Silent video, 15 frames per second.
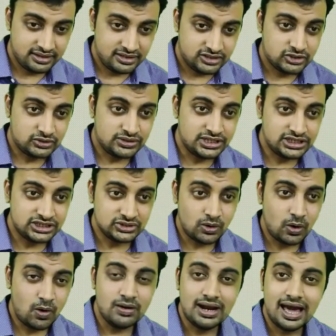So these
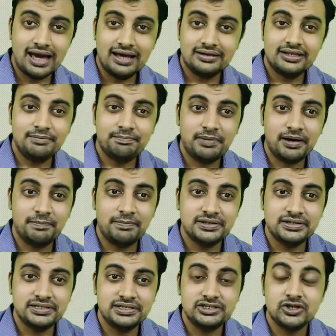all are the
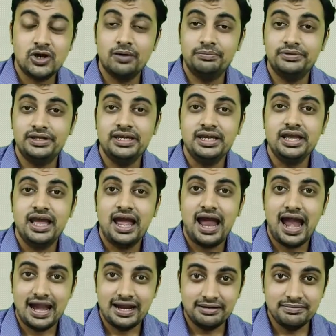purposes of the
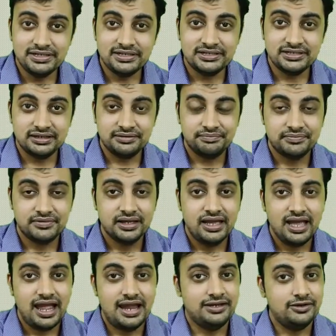admixture,
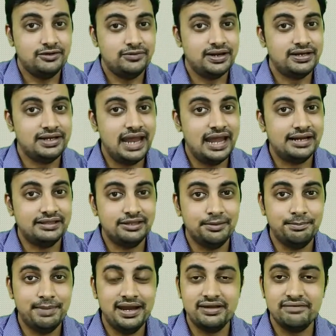and you can get the
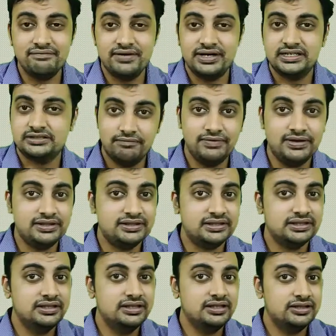benefits with
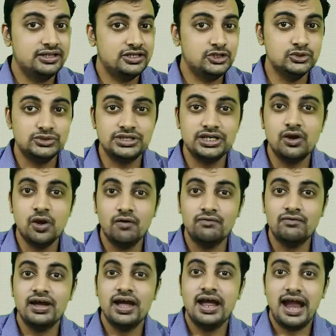the using
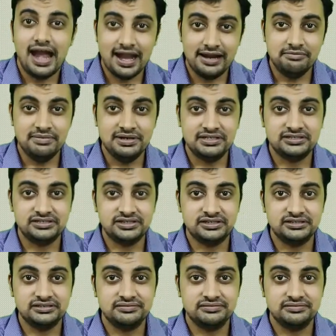of admixture.